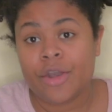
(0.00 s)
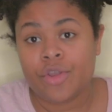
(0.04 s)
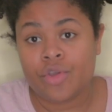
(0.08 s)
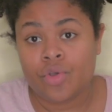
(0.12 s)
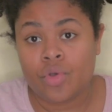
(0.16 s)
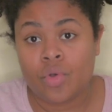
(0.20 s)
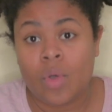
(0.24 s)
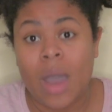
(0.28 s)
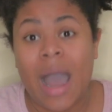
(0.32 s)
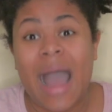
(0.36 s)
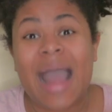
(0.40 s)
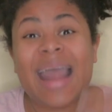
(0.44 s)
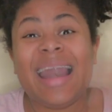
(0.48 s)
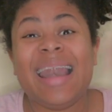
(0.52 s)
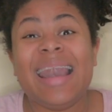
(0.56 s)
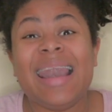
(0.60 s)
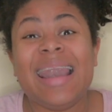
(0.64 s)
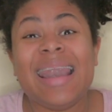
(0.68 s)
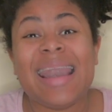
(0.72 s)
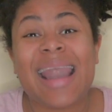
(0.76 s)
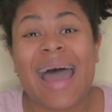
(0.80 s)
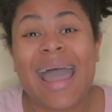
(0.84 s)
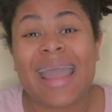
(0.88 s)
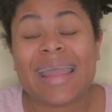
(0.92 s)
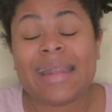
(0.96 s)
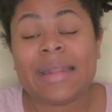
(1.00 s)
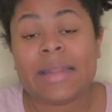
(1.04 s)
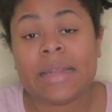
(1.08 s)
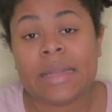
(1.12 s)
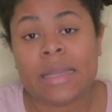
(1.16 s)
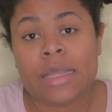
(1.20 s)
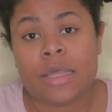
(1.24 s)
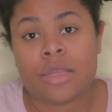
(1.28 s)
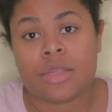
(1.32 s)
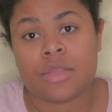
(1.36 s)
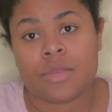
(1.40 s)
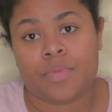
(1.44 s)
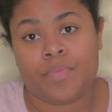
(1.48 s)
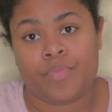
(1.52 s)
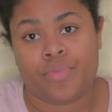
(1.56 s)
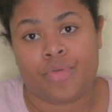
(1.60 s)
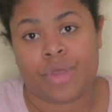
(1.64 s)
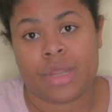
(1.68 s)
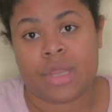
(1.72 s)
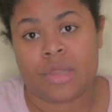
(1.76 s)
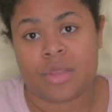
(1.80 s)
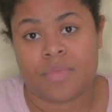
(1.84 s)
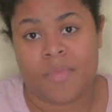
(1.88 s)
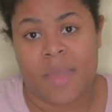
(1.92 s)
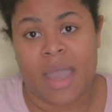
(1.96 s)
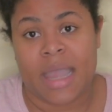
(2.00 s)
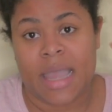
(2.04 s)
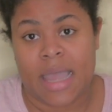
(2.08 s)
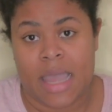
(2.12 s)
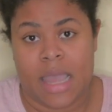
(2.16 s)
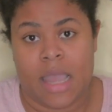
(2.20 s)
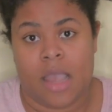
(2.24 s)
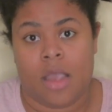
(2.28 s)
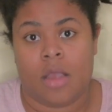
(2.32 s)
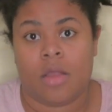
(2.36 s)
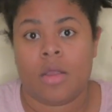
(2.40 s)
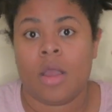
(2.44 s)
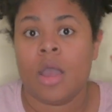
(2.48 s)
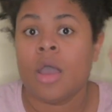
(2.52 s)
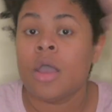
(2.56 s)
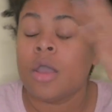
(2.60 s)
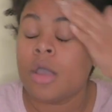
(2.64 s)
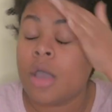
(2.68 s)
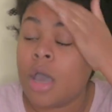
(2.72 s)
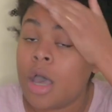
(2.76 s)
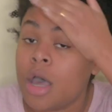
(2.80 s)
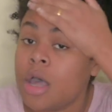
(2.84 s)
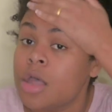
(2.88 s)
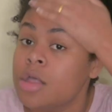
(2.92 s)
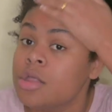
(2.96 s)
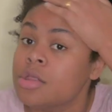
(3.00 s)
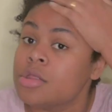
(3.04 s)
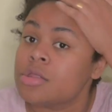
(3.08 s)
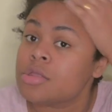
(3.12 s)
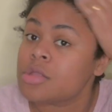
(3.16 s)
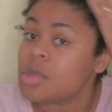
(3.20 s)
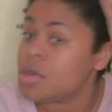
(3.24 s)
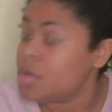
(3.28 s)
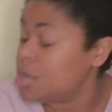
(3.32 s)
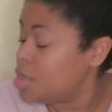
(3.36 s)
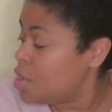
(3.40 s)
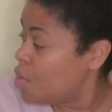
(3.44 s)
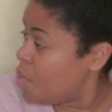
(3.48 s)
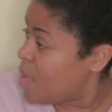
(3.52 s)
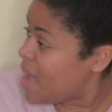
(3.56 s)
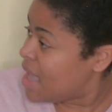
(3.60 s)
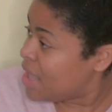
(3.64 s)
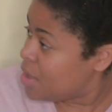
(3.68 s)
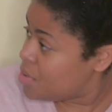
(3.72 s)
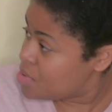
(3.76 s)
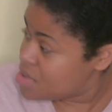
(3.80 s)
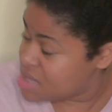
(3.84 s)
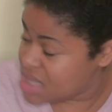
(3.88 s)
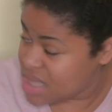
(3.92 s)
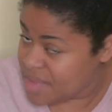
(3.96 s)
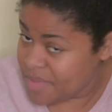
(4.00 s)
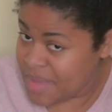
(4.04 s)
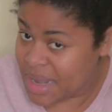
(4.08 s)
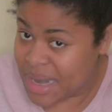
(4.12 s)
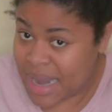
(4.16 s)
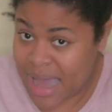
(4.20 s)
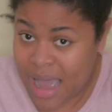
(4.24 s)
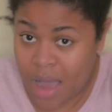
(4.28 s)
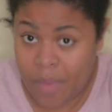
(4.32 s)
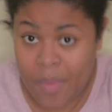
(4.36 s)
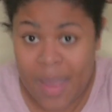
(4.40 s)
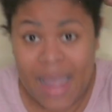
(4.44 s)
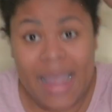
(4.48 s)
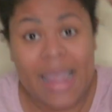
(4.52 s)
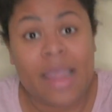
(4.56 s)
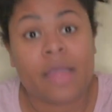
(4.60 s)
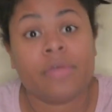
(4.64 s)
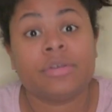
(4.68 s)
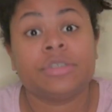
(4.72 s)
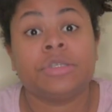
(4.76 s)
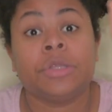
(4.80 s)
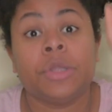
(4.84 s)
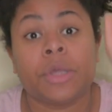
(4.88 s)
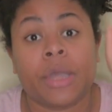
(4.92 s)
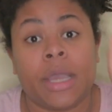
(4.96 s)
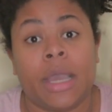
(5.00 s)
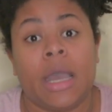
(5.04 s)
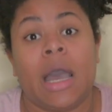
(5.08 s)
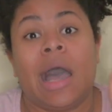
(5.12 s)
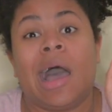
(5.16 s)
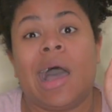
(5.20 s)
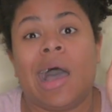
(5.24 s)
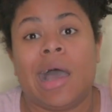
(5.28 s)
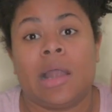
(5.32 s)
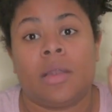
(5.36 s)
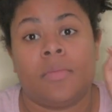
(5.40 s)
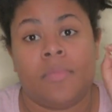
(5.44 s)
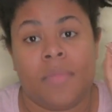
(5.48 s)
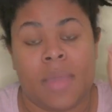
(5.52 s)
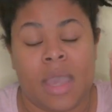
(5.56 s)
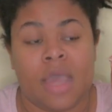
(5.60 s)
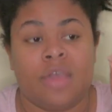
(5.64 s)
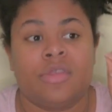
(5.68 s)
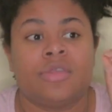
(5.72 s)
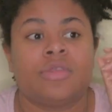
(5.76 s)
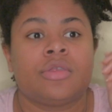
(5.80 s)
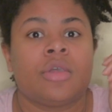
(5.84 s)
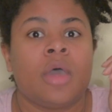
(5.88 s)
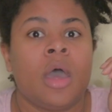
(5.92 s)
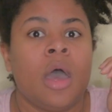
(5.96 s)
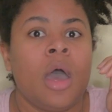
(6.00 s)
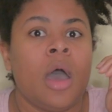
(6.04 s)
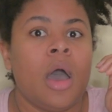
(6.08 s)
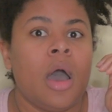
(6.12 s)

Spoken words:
do, I lightly spritz my hair. Because the way you see me now, my hair is looking a hot mess.